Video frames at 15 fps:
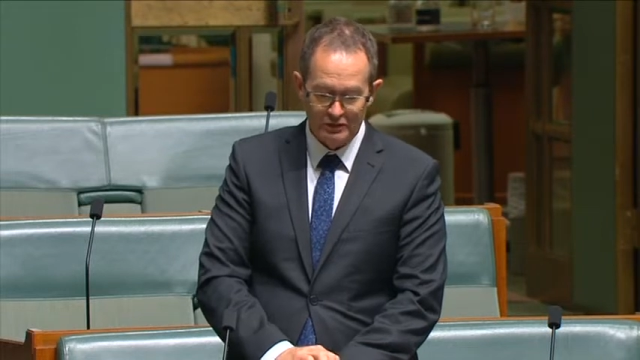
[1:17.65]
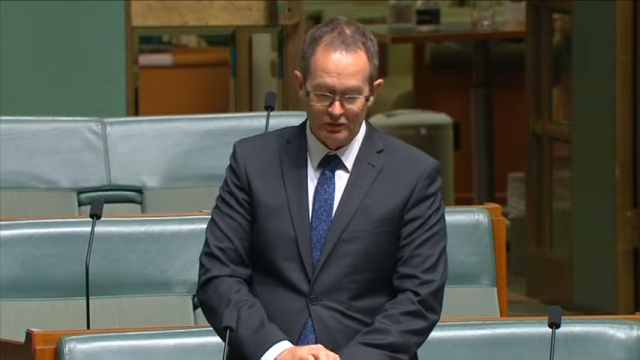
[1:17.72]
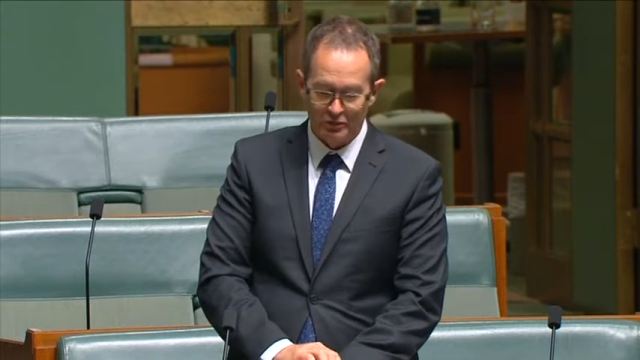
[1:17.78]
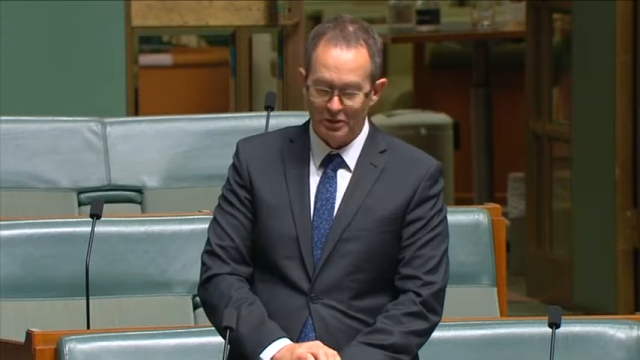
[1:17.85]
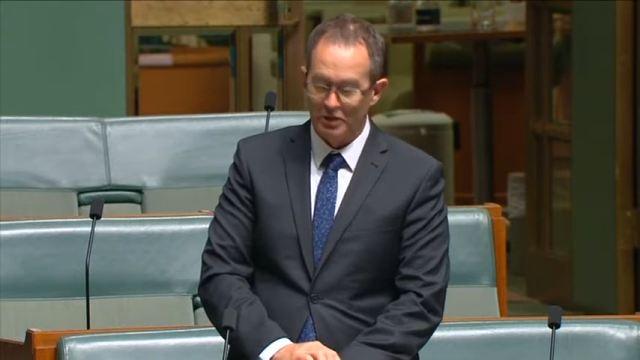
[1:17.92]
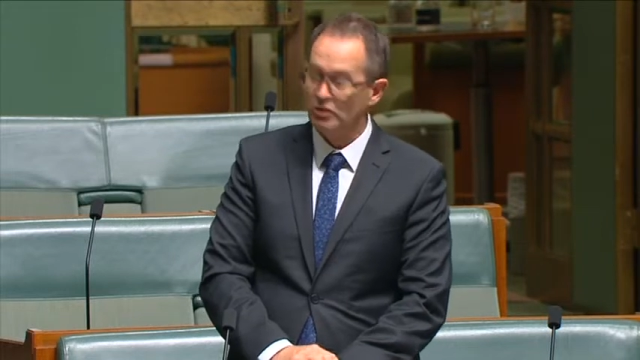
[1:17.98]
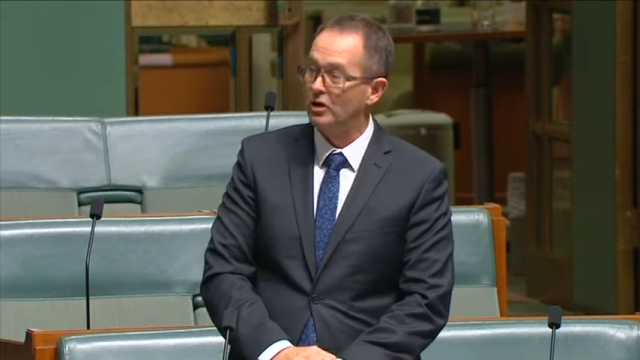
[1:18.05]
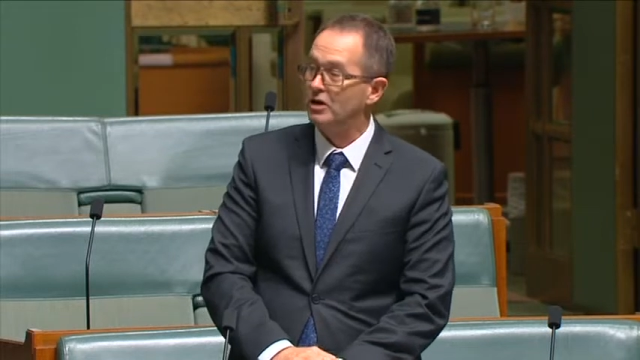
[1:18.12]
from
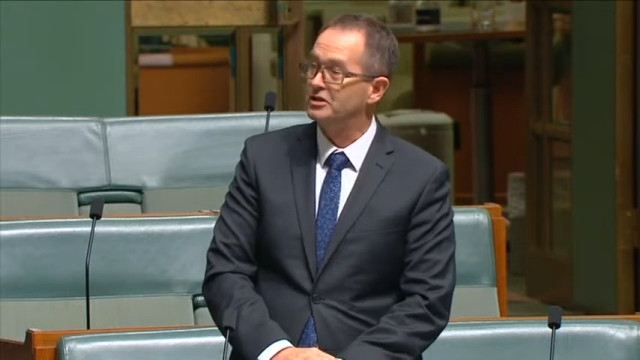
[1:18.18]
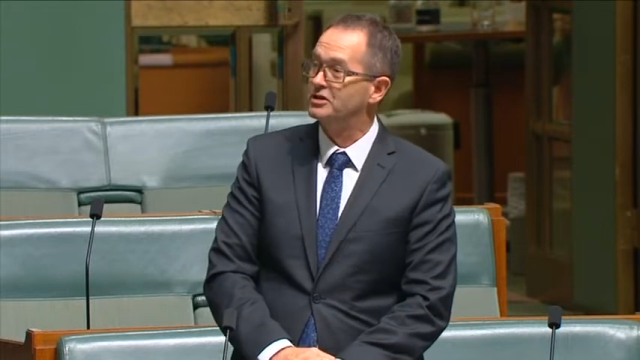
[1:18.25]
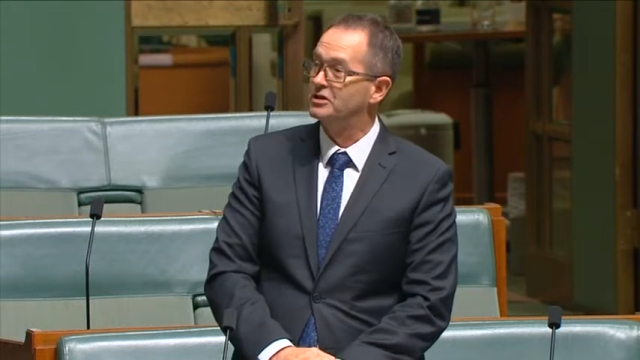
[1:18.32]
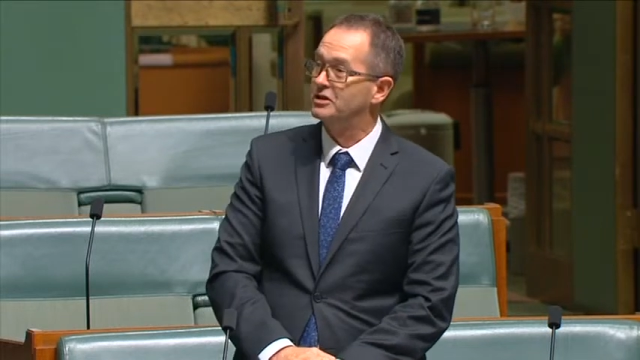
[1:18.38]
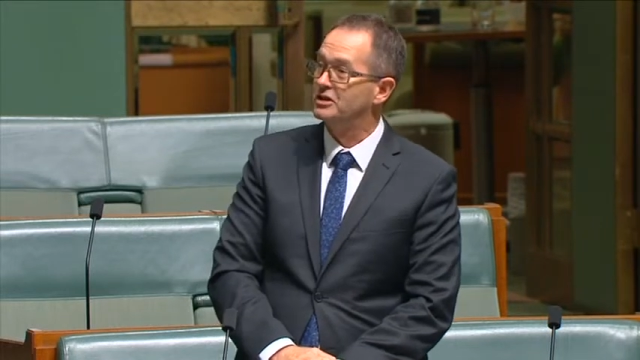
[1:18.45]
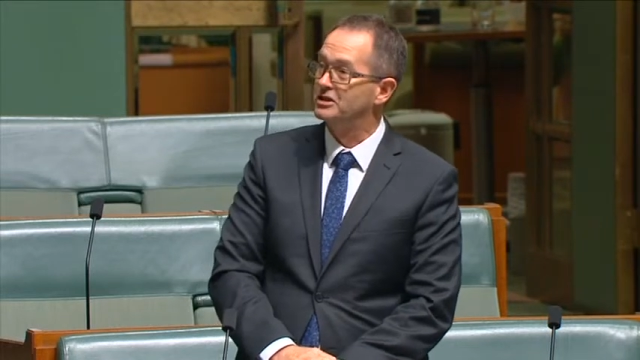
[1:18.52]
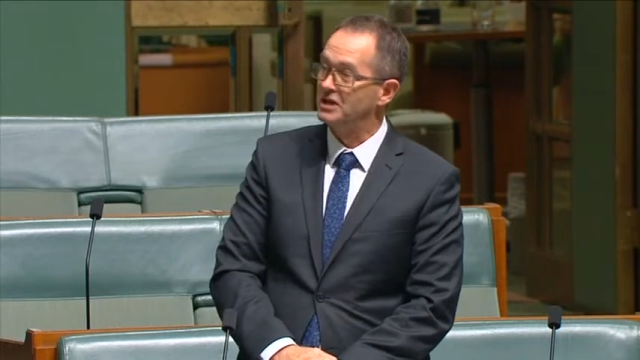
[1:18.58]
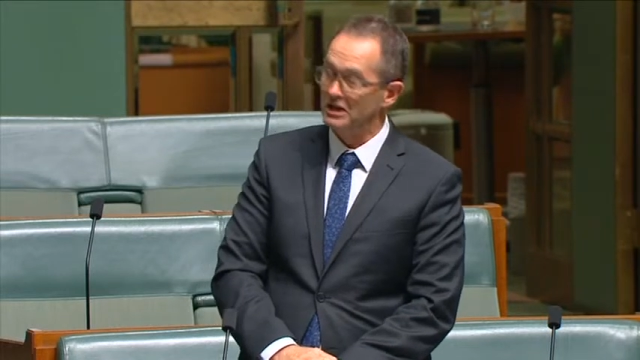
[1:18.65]
across
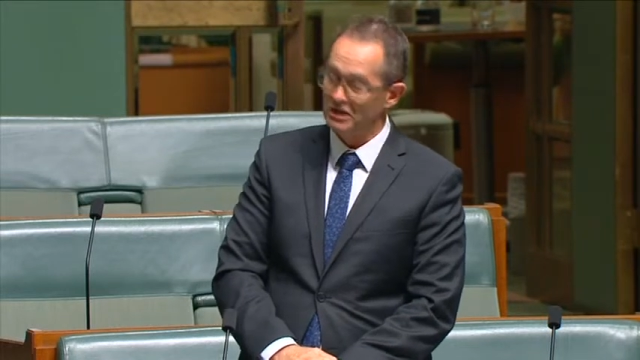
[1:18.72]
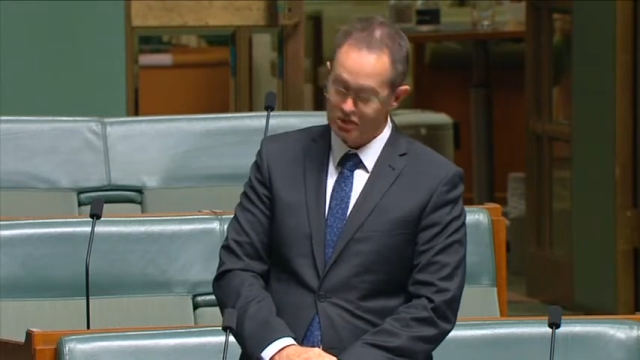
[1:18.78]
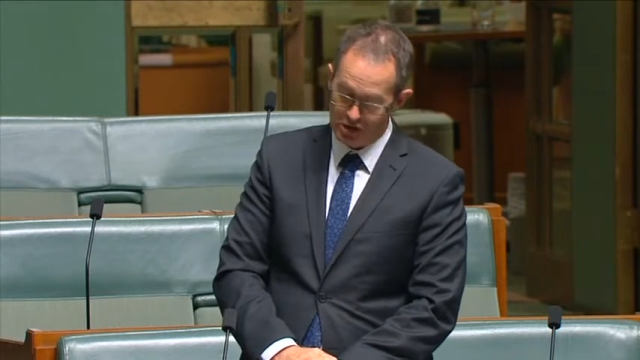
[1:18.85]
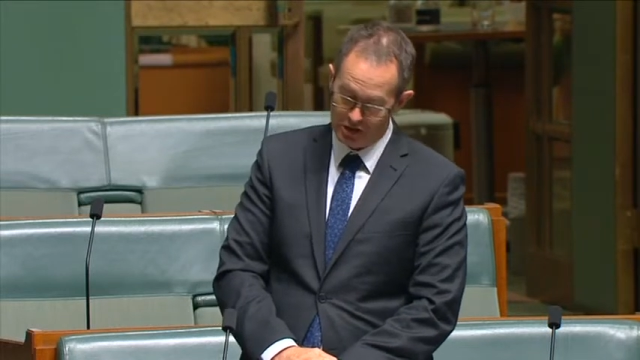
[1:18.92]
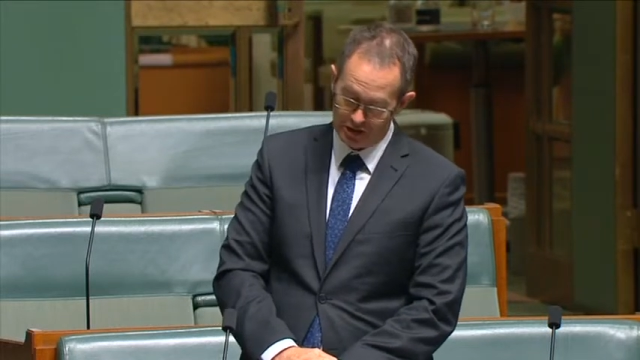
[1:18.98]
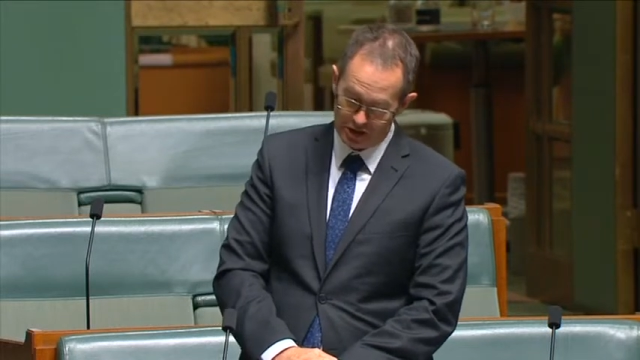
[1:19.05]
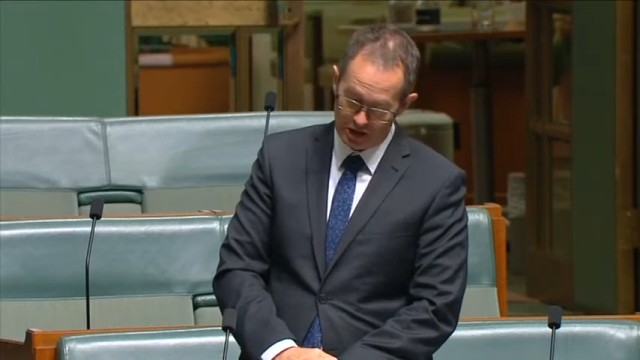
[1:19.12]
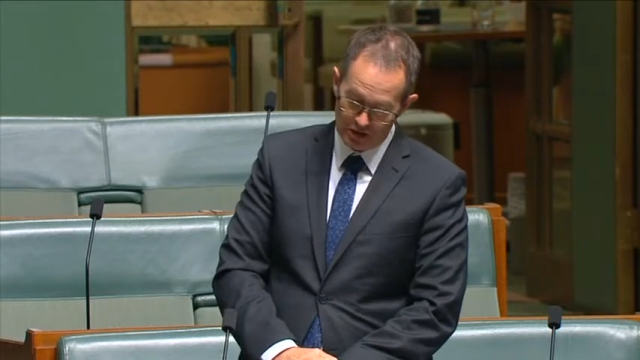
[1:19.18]
the
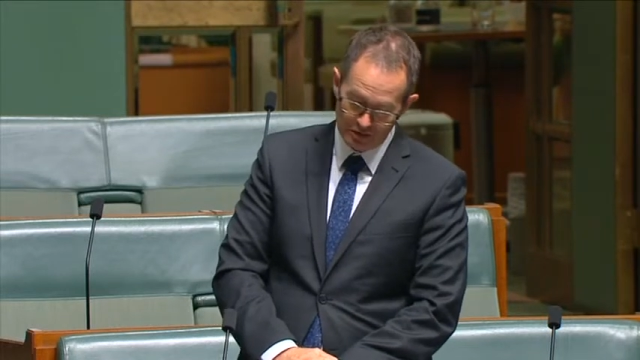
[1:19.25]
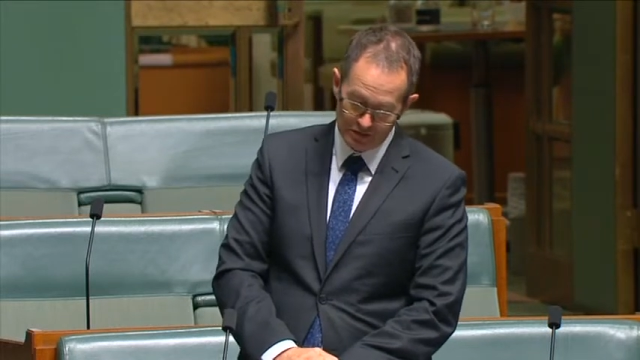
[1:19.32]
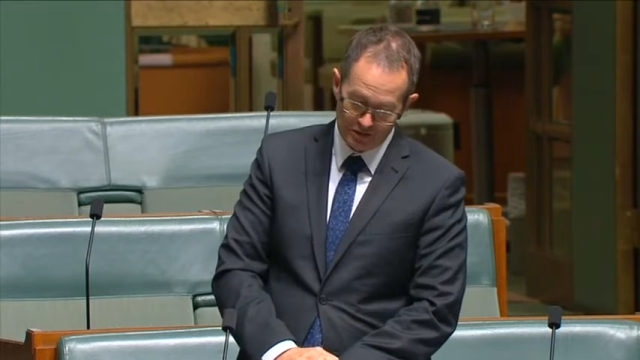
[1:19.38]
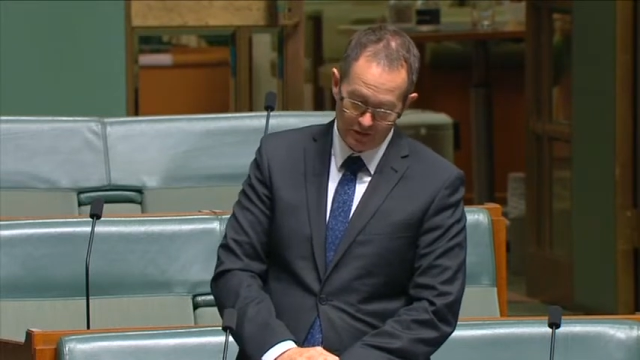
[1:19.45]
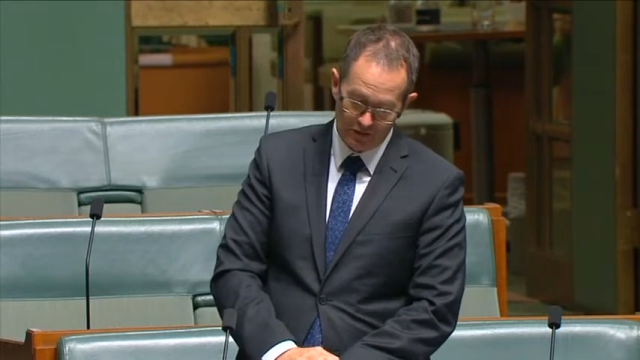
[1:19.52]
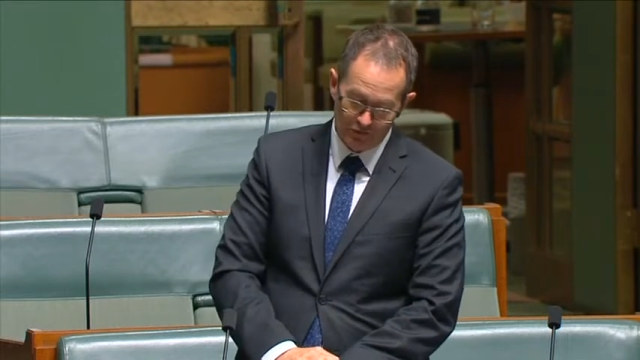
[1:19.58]
Sunshine Coast